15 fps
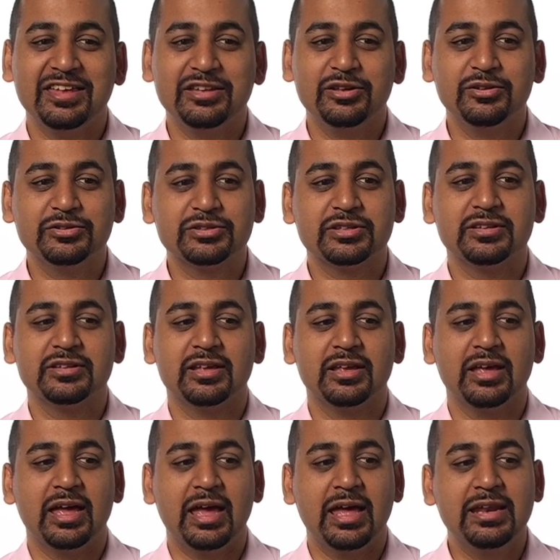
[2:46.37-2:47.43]
use
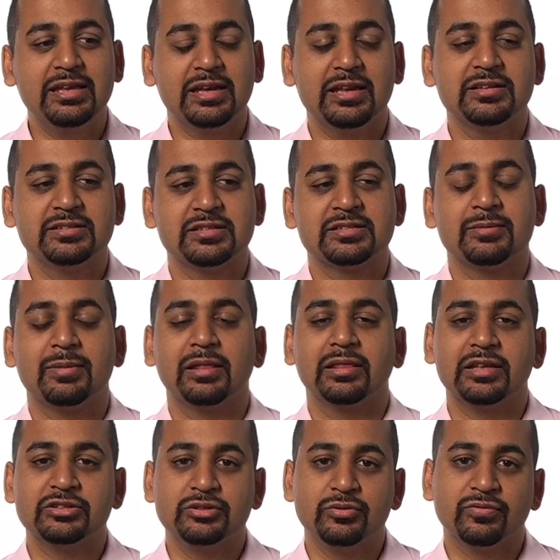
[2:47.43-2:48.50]
any kind of system that
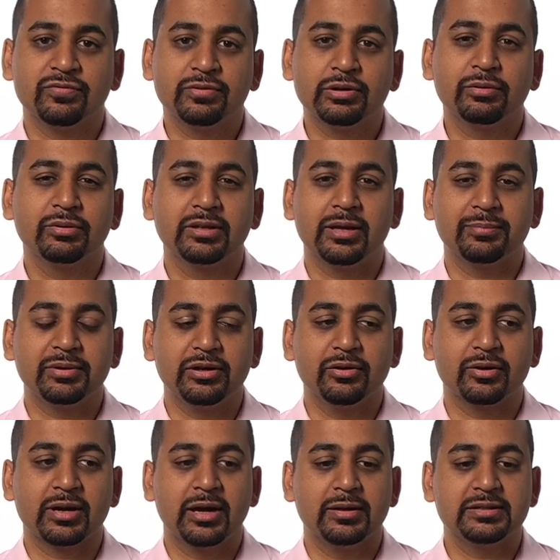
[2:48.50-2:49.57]
lets you frequently update
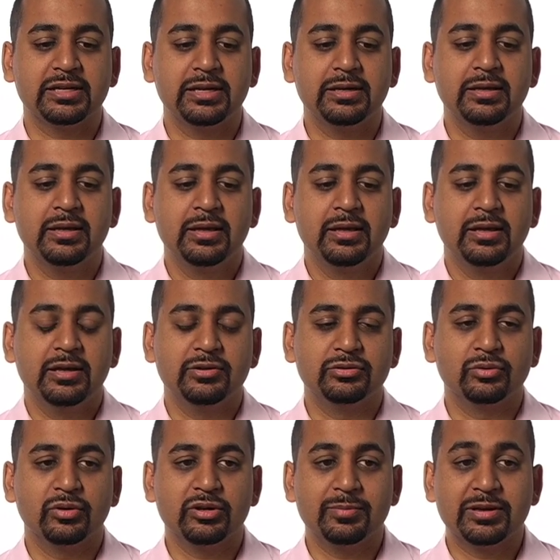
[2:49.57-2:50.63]
your content
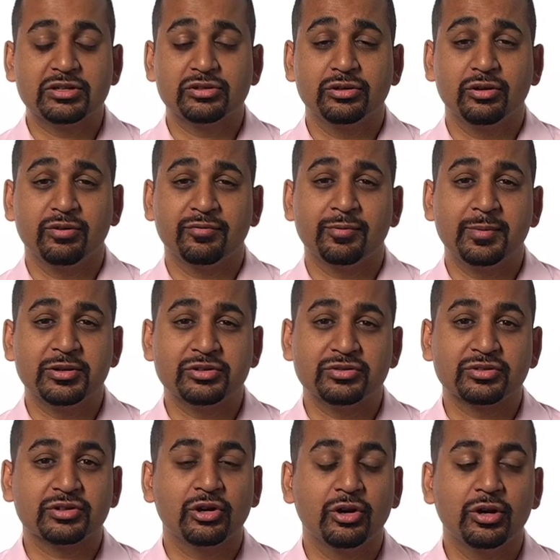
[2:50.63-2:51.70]
is going to make sure your
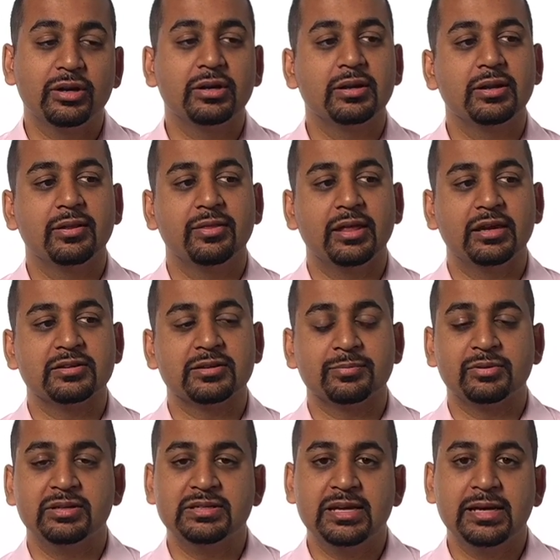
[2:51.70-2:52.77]
information is current, that it's
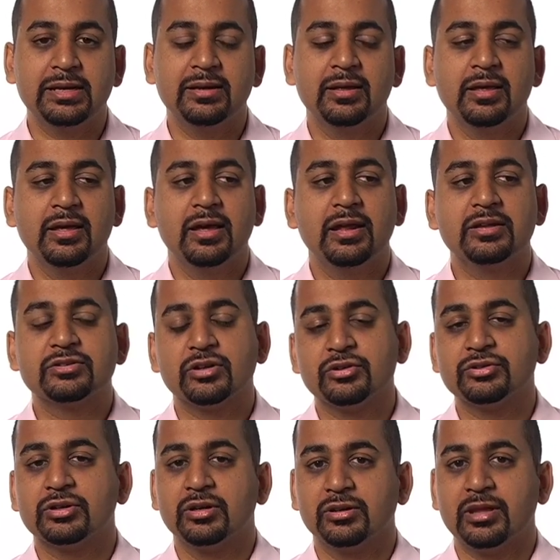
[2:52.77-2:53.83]
up to date, and it's
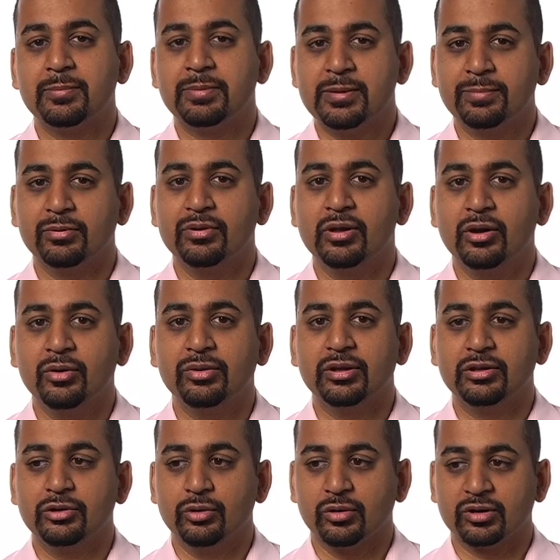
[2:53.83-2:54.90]
also going to let people know
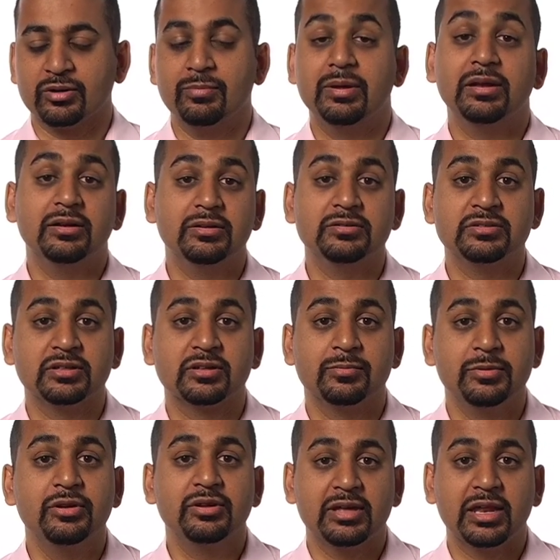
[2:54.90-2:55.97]
that you are committed to
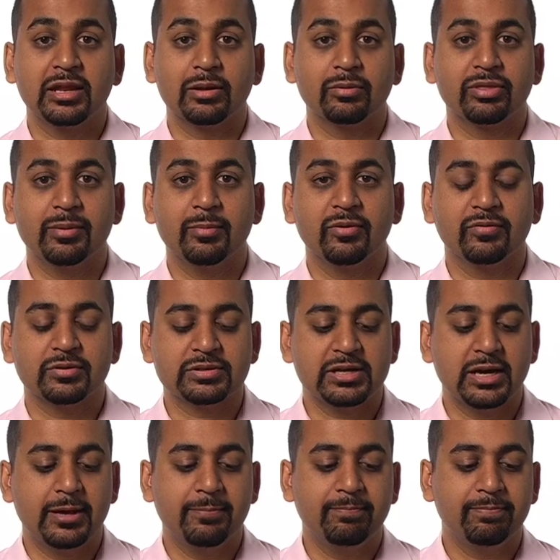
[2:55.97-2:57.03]
communicating with them over
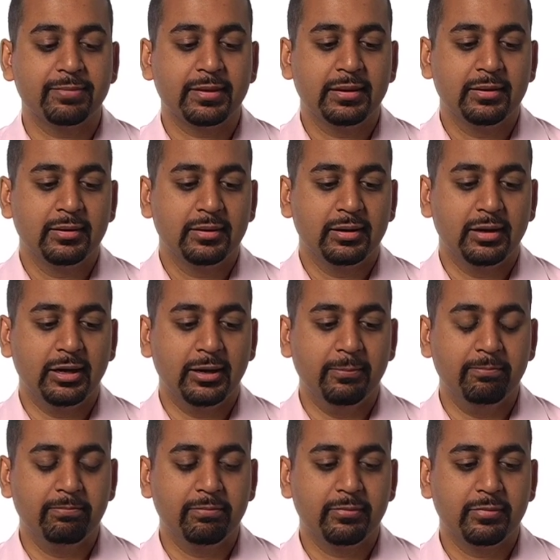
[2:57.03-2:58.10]
time.
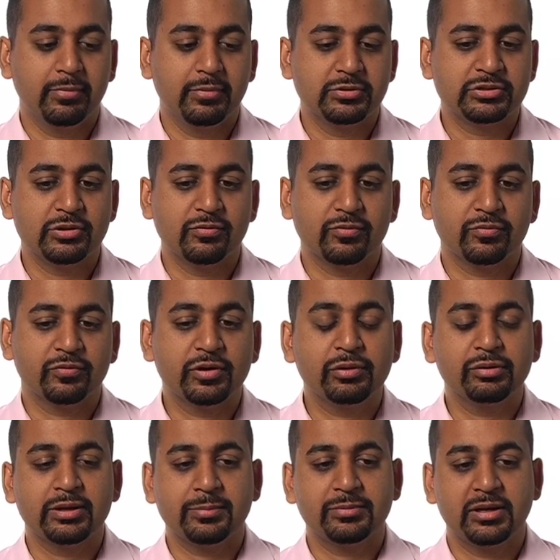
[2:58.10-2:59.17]
Um, so
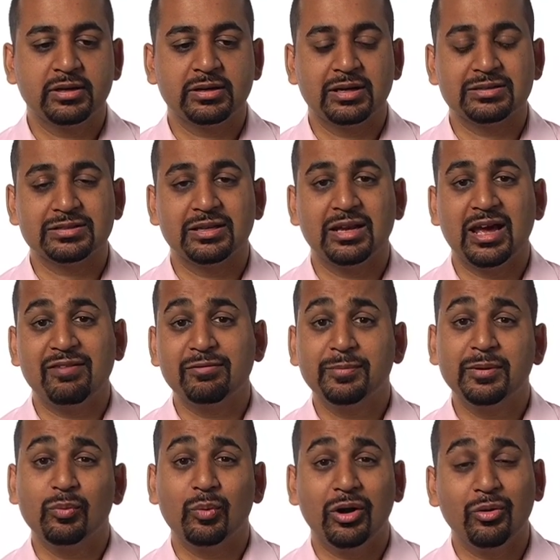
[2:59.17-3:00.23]
frequently updated content, have it
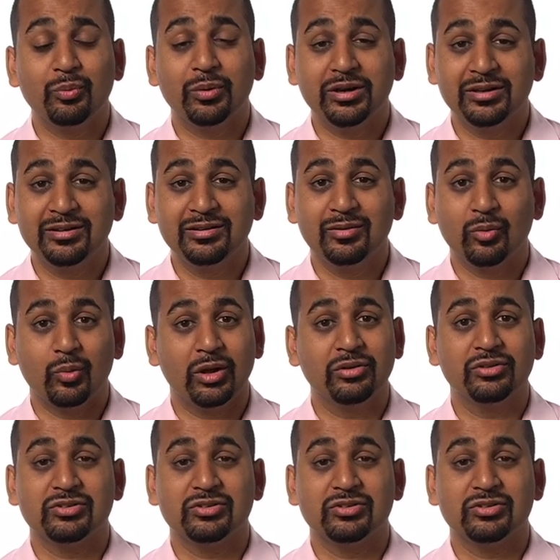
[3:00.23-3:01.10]
be well written, well